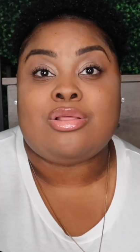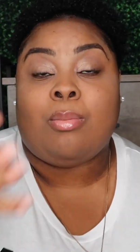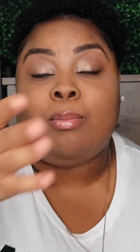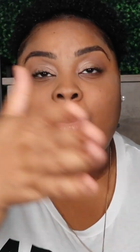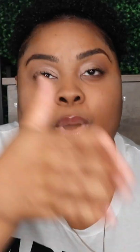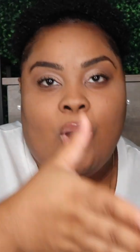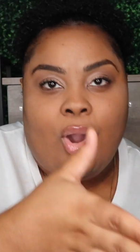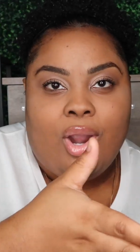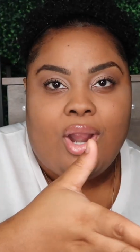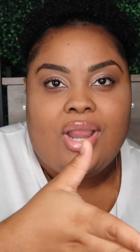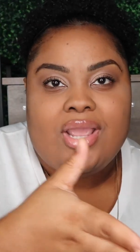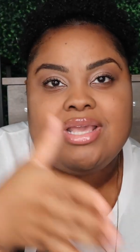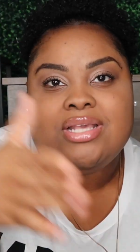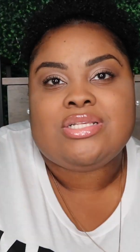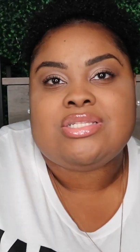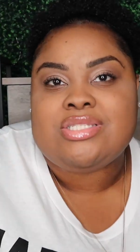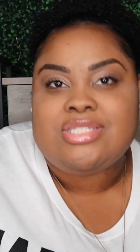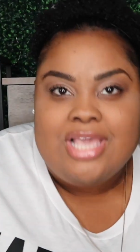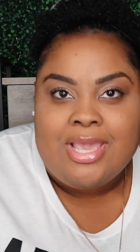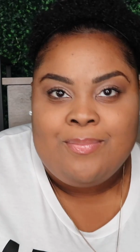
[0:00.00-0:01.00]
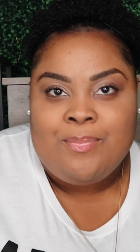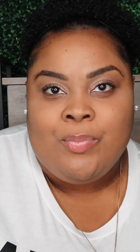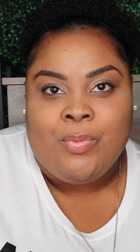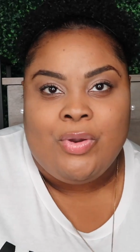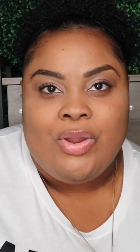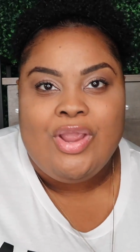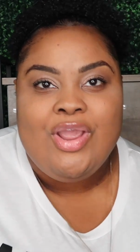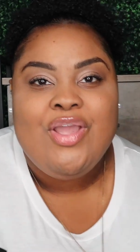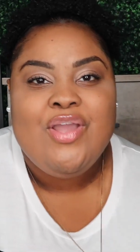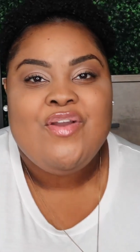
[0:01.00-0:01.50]
the bar is
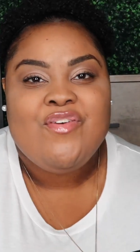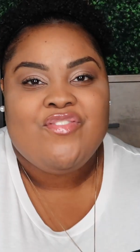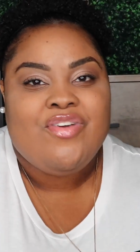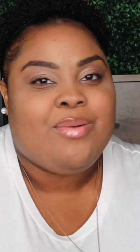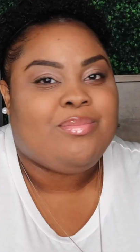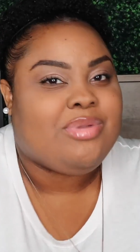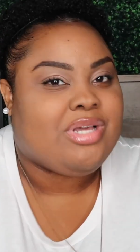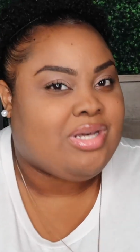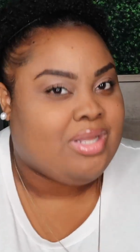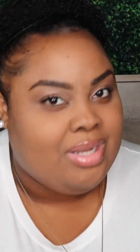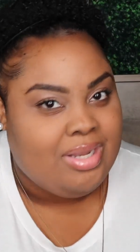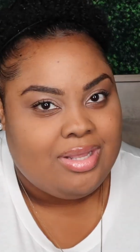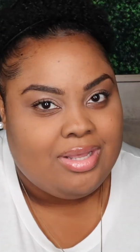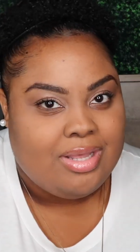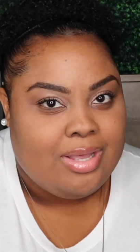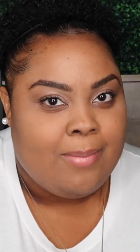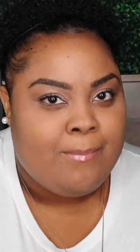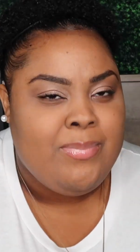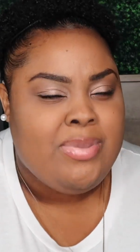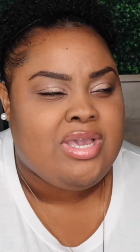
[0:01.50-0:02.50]
separate from the club.